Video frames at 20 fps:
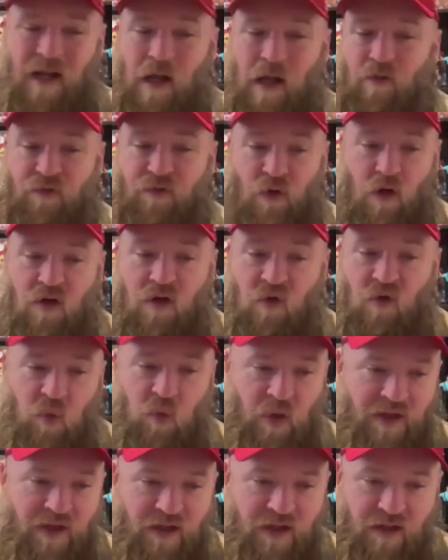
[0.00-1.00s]
out for a
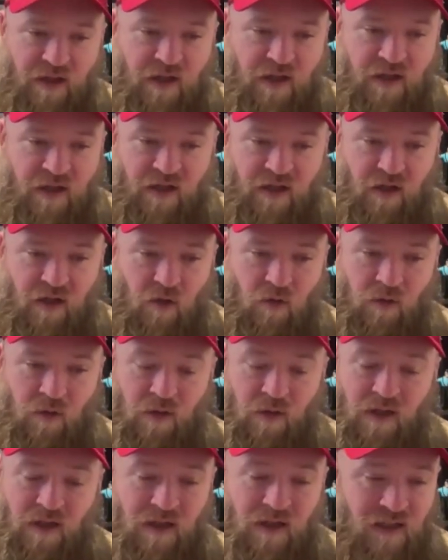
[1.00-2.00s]
quick, you know,
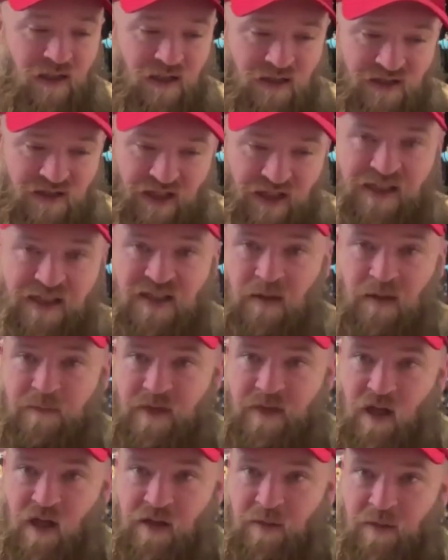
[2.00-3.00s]
say
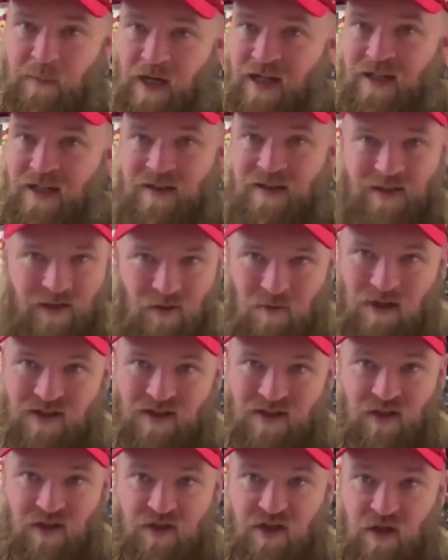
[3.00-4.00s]
something on the mic and then the
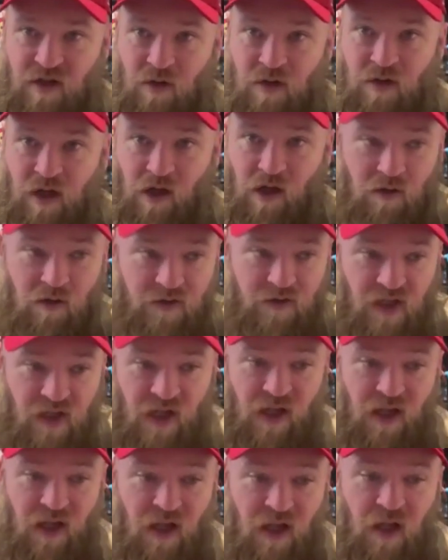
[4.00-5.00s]
rest of the show goes,
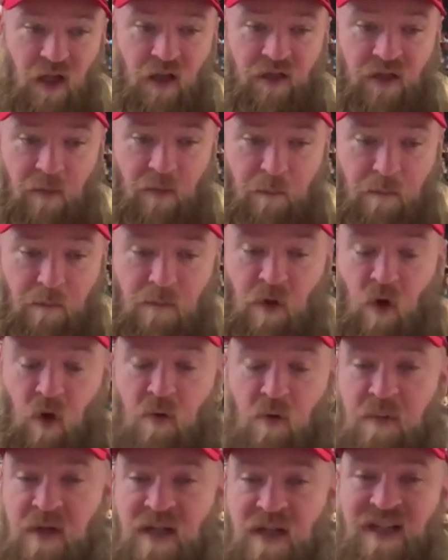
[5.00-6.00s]
the
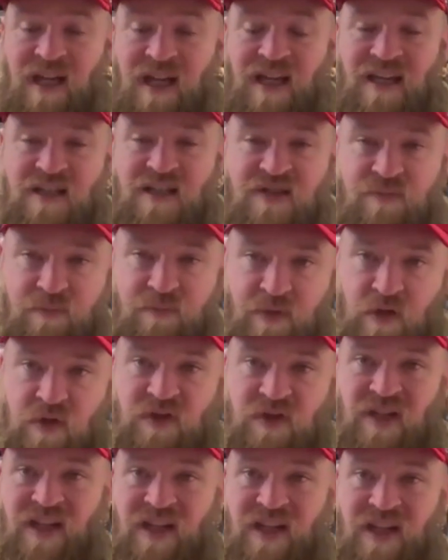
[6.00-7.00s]
moment his
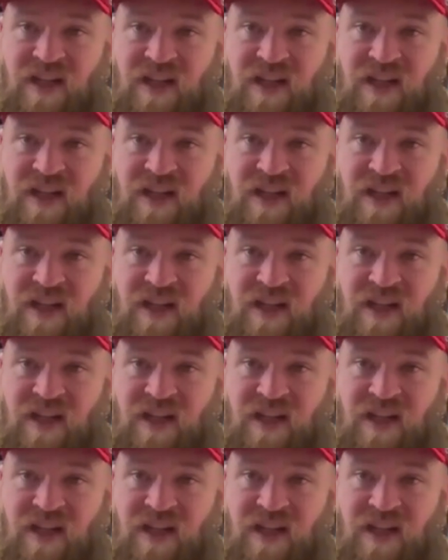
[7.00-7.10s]
music